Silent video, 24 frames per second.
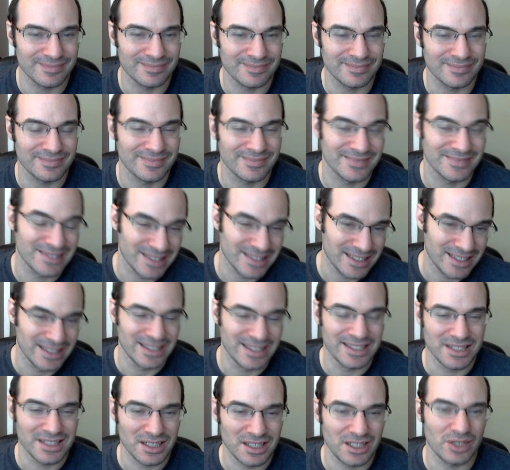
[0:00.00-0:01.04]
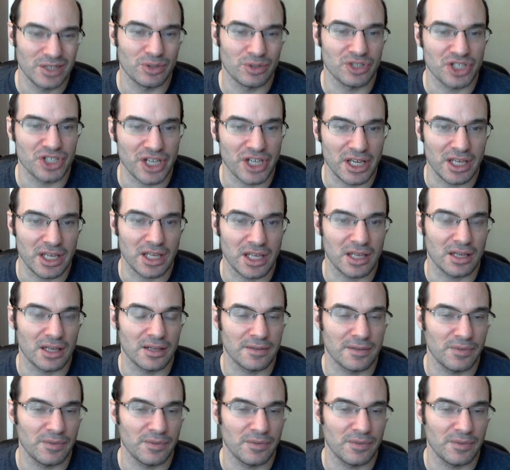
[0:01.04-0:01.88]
it's a little shaky.